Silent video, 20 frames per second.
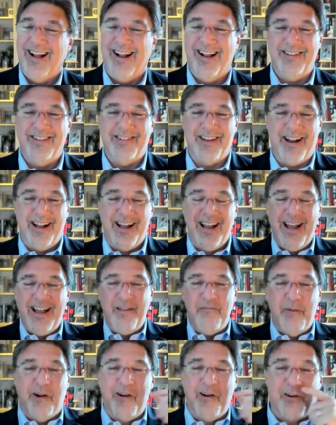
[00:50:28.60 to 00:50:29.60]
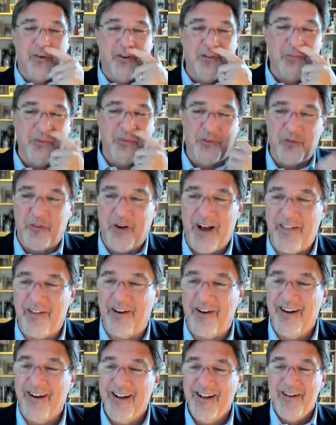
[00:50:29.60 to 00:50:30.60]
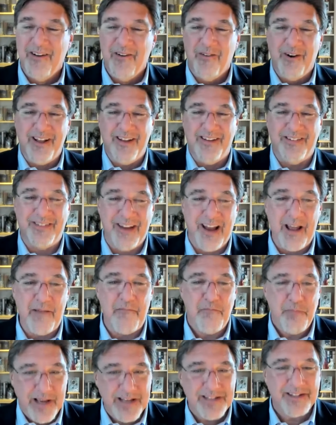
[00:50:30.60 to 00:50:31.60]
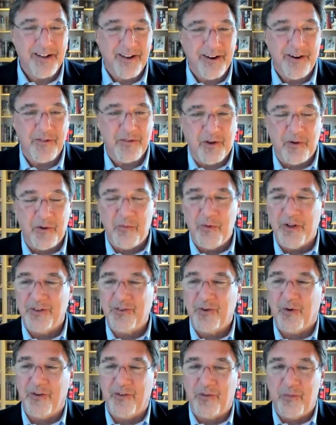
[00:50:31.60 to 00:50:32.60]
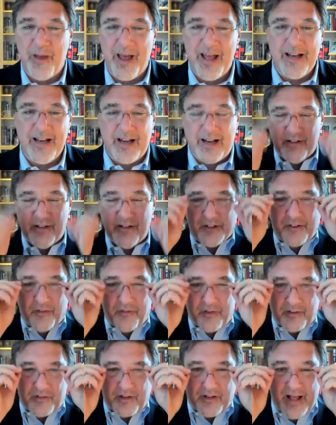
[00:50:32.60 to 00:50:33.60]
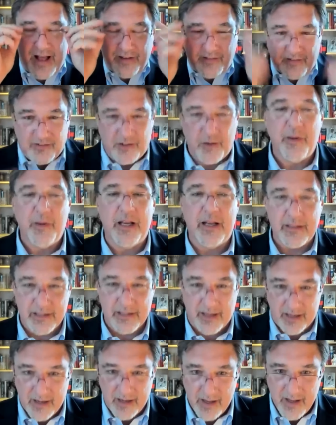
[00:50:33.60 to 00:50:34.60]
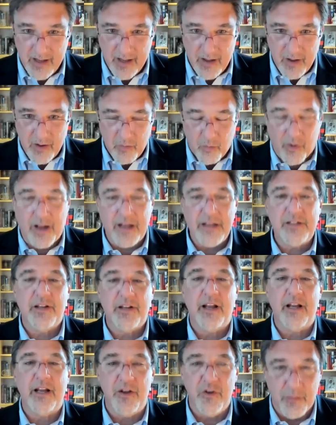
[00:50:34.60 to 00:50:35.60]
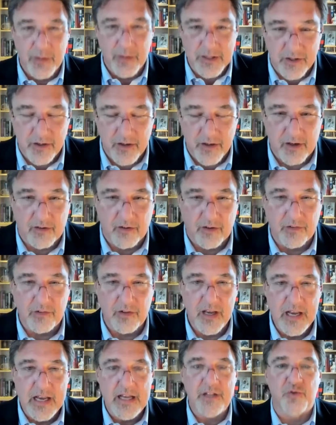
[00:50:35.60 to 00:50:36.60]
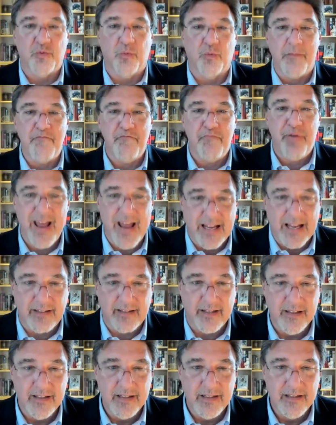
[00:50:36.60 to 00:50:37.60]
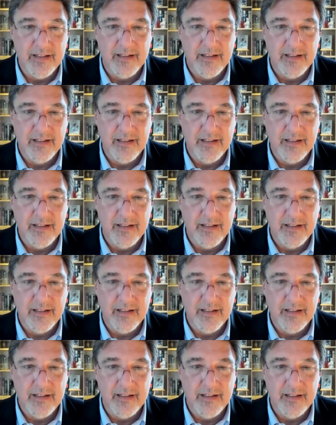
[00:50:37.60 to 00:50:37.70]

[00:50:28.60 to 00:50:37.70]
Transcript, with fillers: I said, "Hey, Merry Christmas, Father." What do you say? Peace on earth, goodwill towards men. And he looked over his glasses at me and he said, what I say to you, Mr. Nichols, is repent.